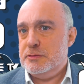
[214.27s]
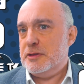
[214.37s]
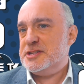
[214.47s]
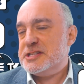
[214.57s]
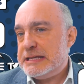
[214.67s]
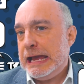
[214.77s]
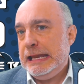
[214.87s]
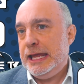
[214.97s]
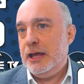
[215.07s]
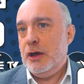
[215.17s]
that the
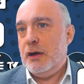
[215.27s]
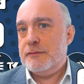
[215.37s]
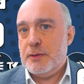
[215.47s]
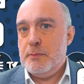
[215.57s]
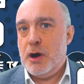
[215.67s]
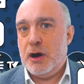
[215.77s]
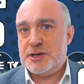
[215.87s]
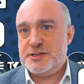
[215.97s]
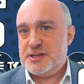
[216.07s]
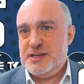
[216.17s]
scaling of the
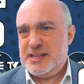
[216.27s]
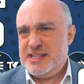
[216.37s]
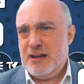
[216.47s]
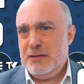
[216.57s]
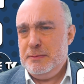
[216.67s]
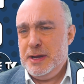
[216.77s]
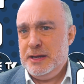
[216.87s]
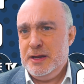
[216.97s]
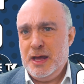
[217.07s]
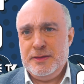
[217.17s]
marks doesn't necessarily
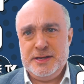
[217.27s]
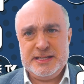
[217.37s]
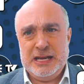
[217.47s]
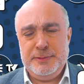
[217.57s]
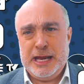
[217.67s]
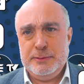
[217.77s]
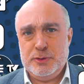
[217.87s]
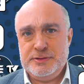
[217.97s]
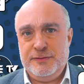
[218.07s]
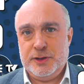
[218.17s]
mean that it's going to be any
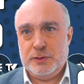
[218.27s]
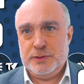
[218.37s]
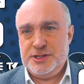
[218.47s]
more difficult.